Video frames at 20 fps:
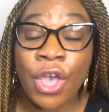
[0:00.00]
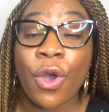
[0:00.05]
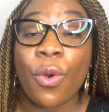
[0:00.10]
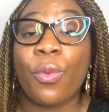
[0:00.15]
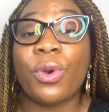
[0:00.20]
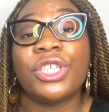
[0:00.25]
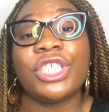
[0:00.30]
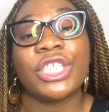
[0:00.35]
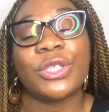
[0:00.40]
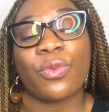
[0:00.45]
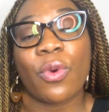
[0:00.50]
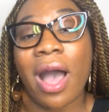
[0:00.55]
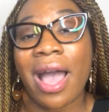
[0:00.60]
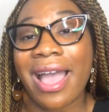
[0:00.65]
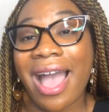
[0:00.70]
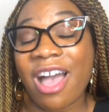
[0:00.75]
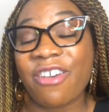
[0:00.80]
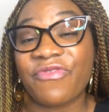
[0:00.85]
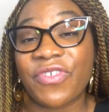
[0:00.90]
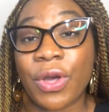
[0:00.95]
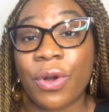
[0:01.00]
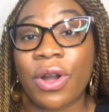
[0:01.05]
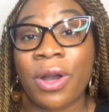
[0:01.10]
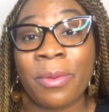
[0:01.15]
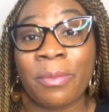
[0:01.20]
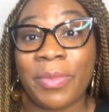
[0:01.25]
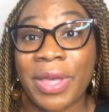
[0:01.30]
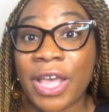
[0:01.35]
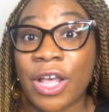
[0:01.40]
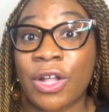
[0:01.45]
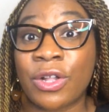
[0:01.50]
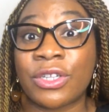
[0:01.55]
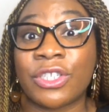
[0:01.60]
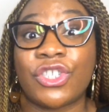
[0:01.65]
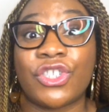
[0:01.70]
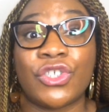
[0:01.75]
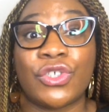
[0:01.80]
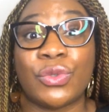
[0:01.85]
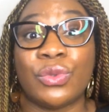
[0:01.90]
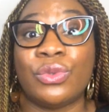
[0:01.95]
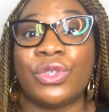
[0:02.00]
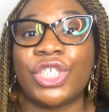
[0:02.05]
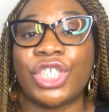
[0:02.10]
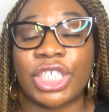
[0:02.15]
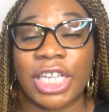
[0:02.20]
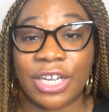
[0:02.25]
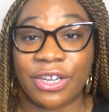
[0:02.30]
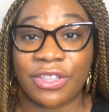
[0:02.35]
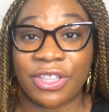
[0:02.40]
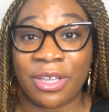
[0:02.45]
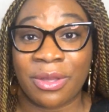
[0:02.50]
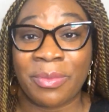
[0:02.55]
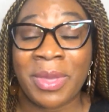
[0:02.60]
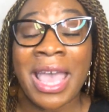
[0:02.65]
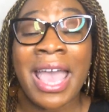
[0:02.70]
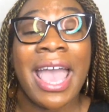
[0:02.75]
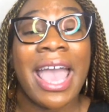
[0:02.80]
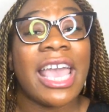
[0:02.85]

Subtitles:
which is why I felt compelled to share them.